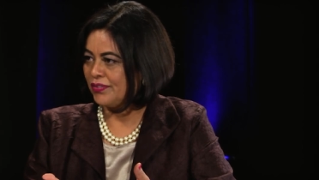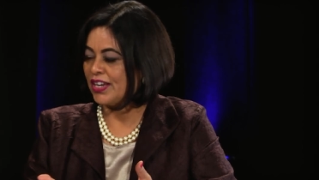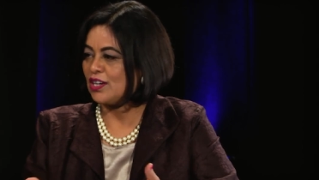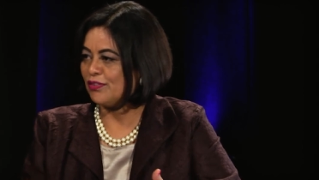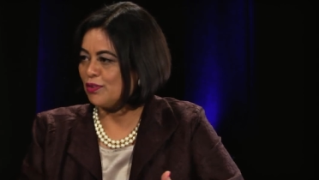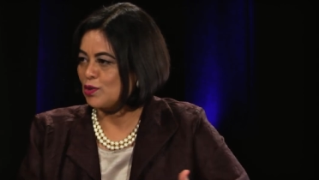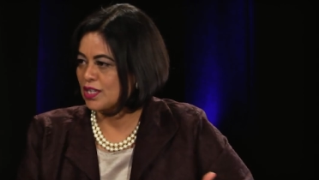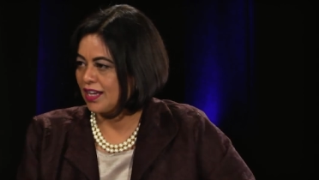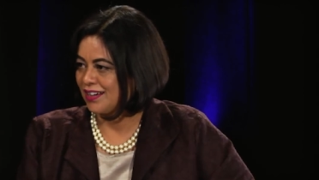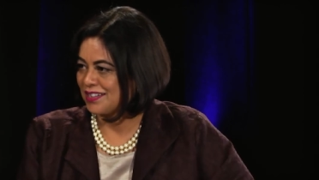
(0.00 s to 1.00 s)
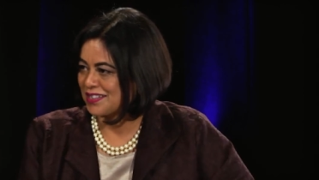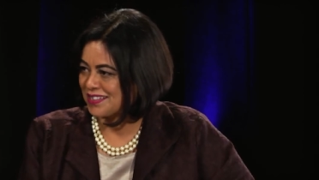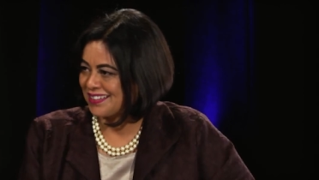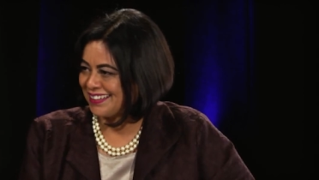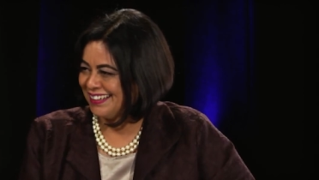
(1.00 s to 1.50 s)
regular folks like
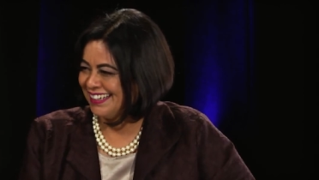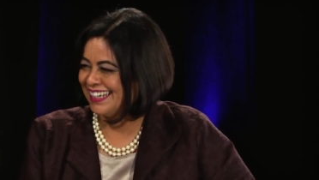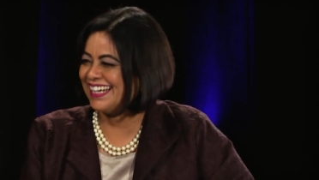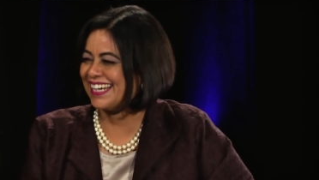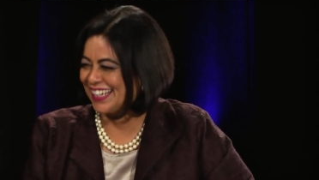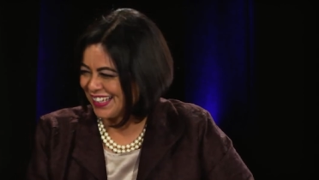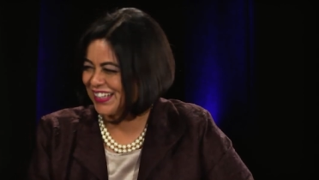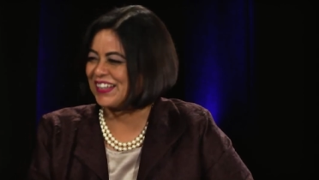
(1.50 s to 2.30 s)
us. Thank